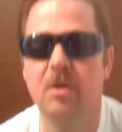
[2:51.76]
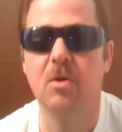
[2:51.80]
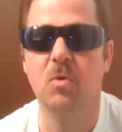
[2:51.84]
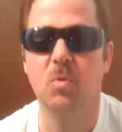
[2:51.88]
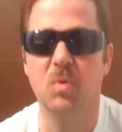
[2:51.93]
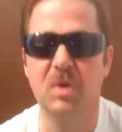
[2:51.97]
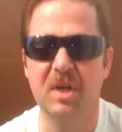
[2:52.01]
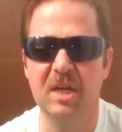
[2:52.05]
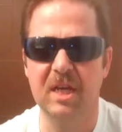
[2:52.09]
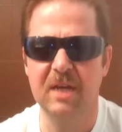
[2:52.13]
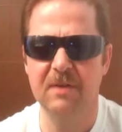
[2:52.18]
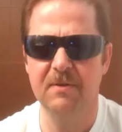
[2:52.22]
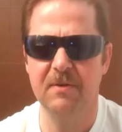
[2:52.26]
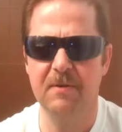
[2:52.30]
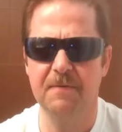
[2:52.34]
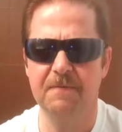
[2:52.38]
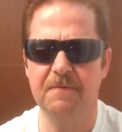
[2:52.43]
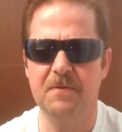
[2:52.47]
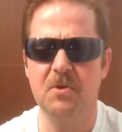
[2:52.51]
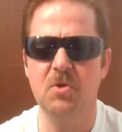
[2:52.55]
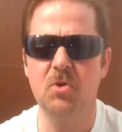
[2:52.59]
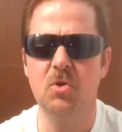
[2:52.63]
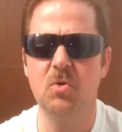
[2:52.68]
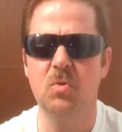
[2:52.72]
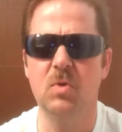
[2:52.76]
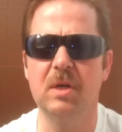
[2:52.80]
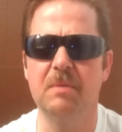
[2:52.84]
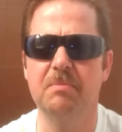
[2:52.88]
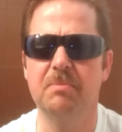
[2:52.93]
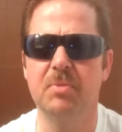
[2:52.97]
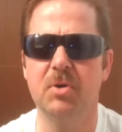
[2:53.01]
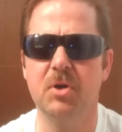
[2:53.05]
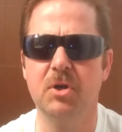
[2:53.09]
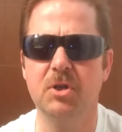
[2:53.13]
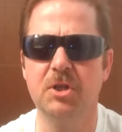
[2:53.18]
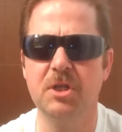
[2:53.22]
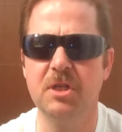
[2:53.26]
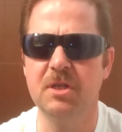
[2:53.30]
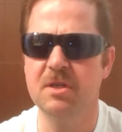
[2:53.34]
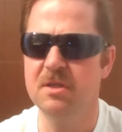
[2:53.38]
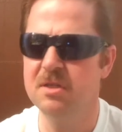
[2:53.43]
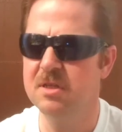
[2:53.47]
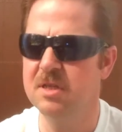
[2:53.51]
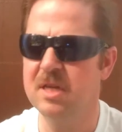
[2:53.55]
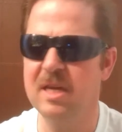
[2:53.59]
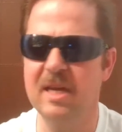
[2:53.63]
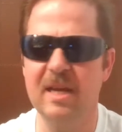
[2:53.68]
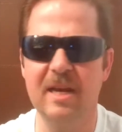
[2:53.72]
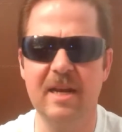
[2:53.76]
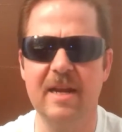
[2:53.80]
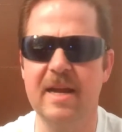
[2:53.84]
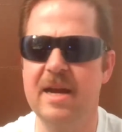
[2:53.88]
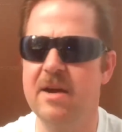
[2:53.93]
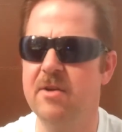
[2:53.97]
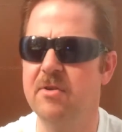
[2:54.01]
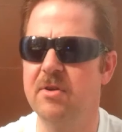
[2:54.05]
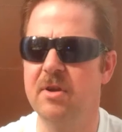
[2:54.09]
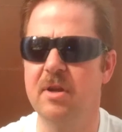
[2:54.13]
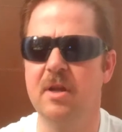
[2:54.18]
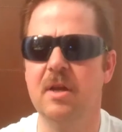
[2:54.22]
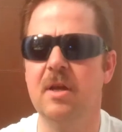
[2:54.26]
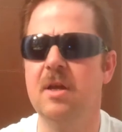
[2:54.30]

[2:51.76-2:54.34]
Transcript: We can give it a few quick pushes in and out,